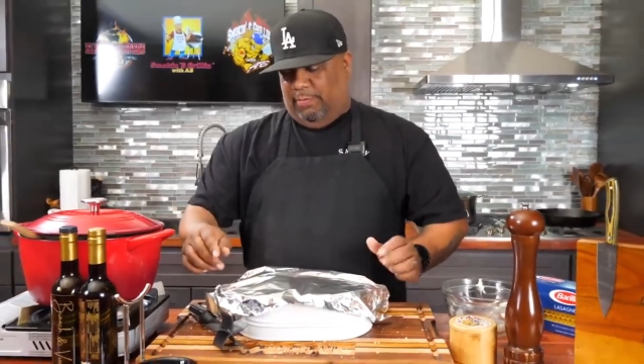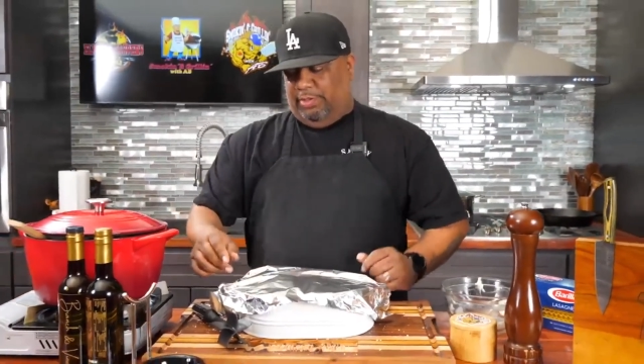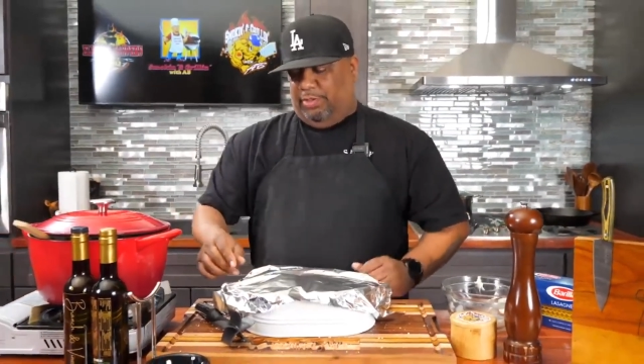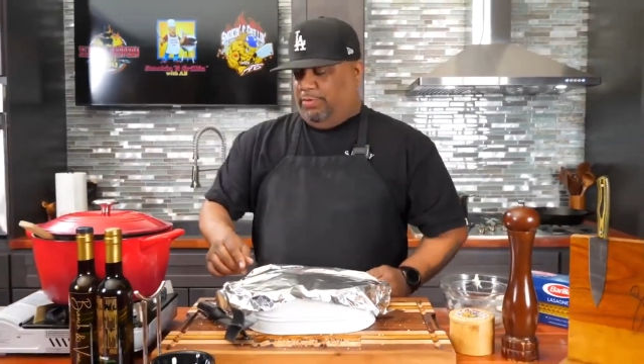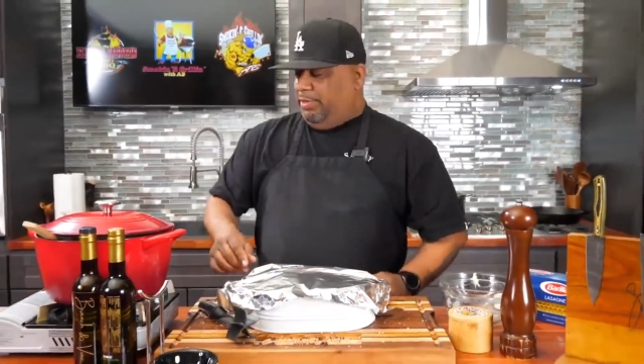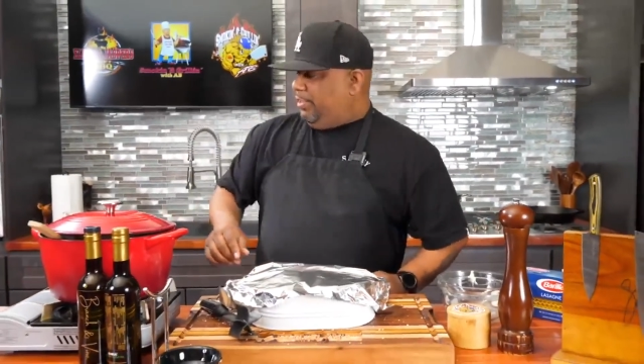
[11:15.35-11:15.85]
I'm
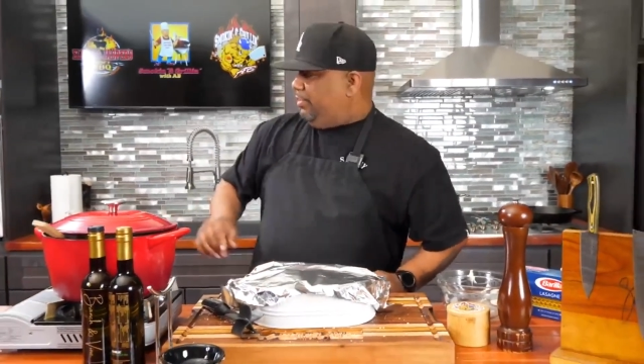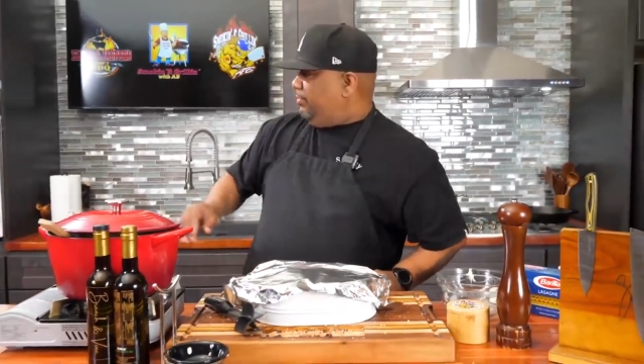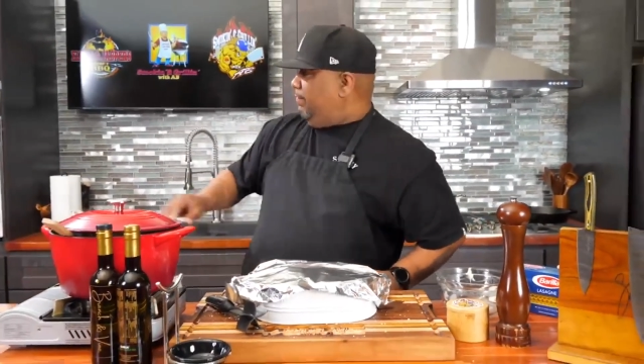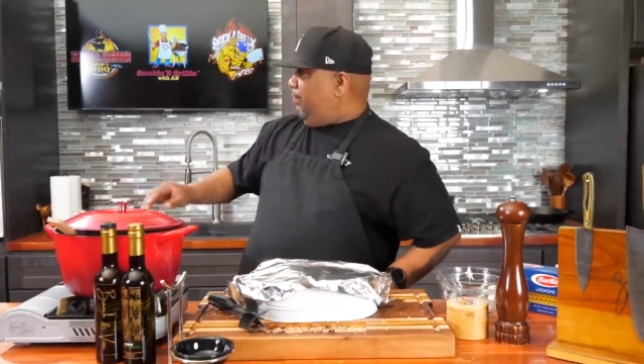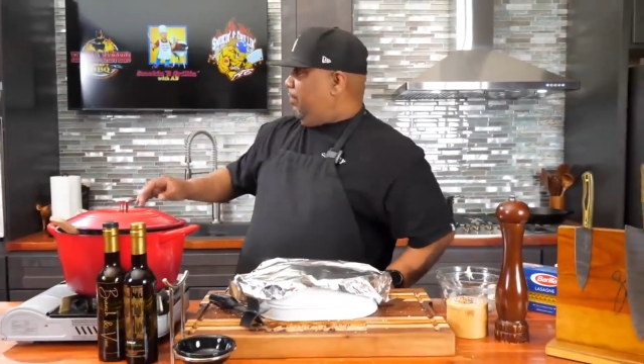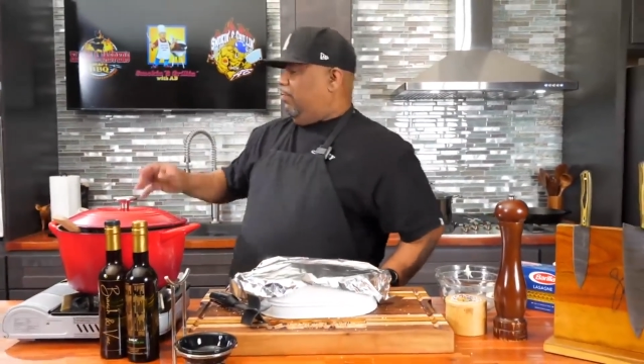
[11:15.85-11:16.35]
gonna do is,
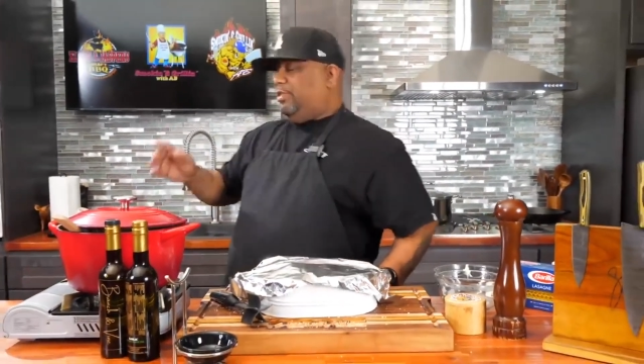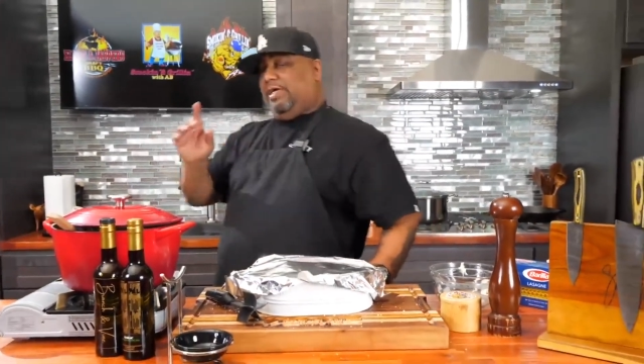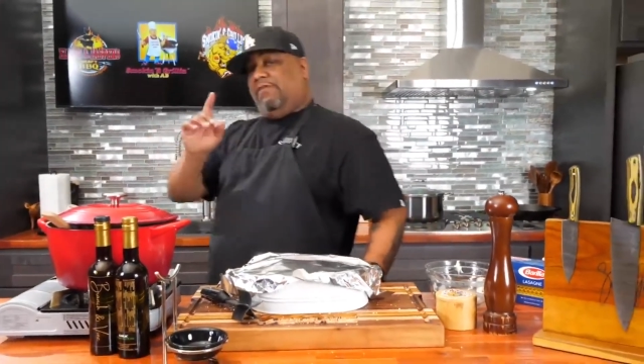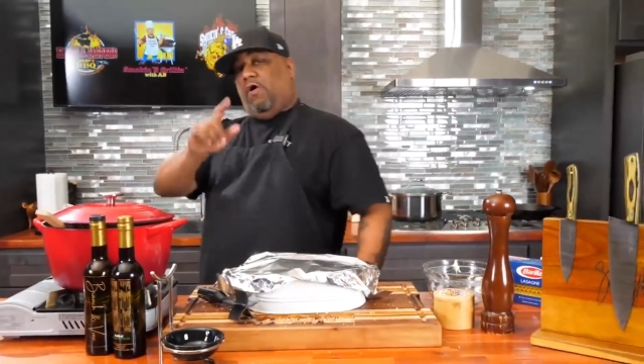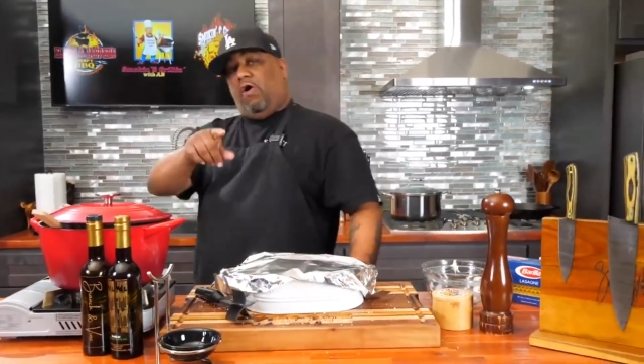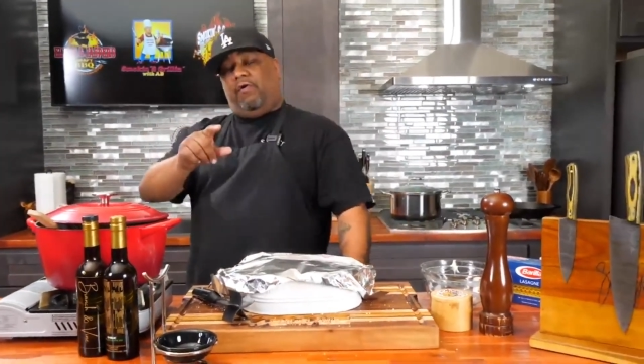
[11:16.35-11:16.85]
which
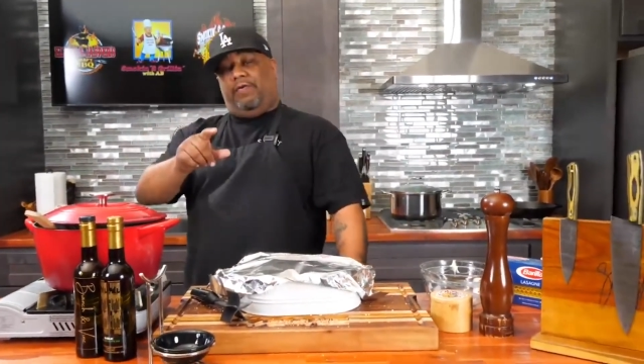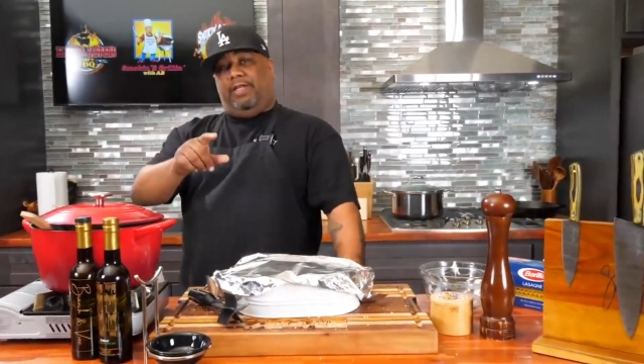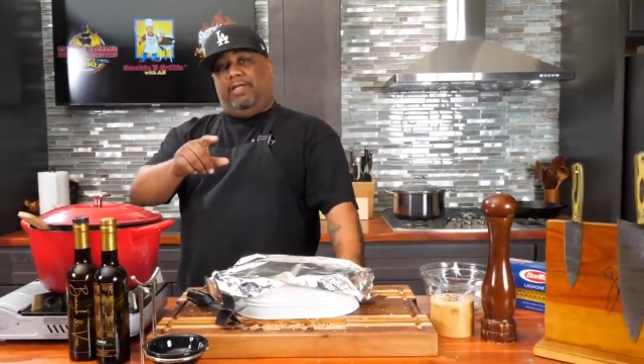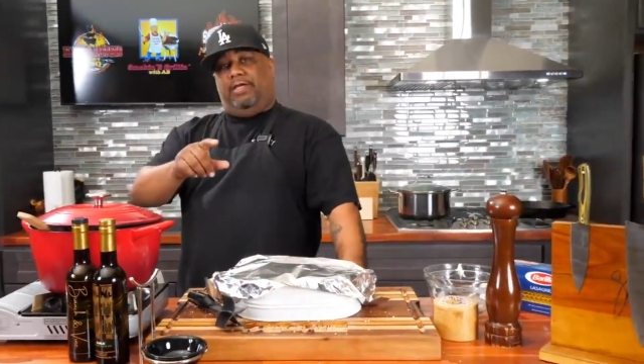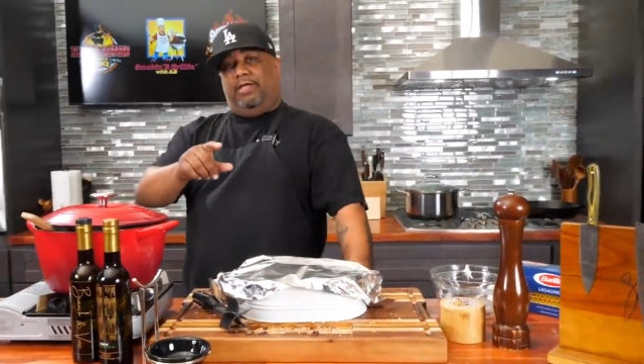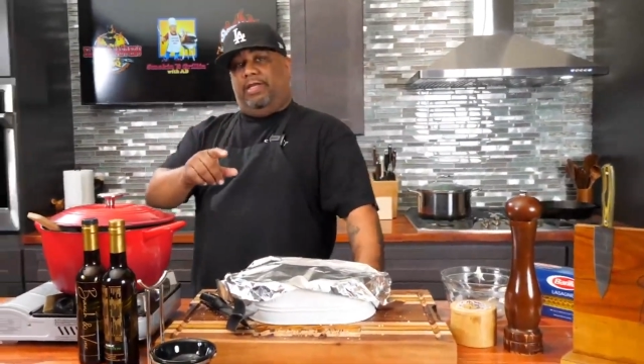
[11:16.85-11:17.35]
I've
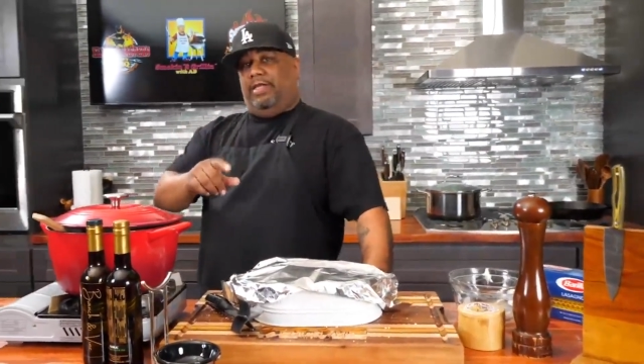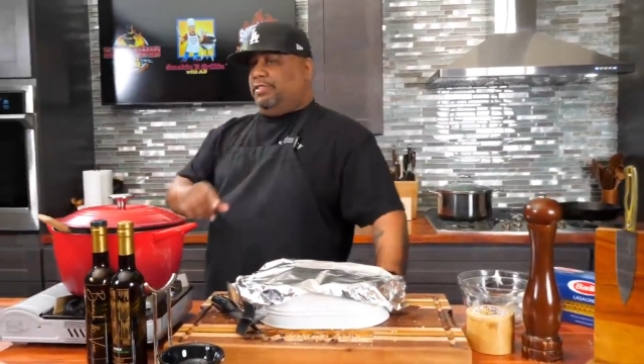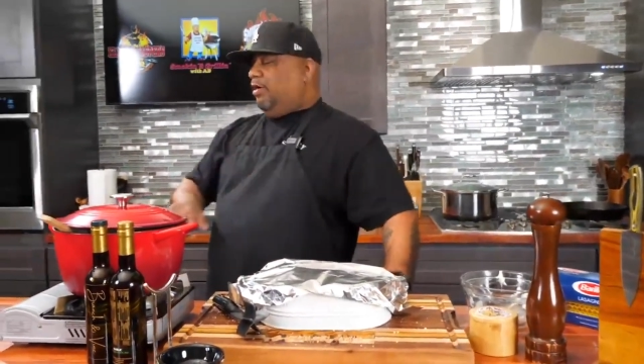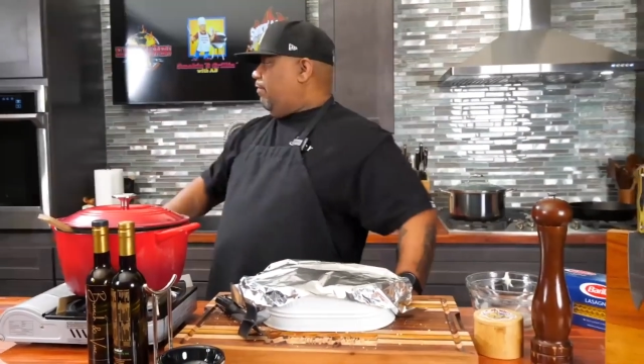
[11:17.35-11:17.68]
already done is, I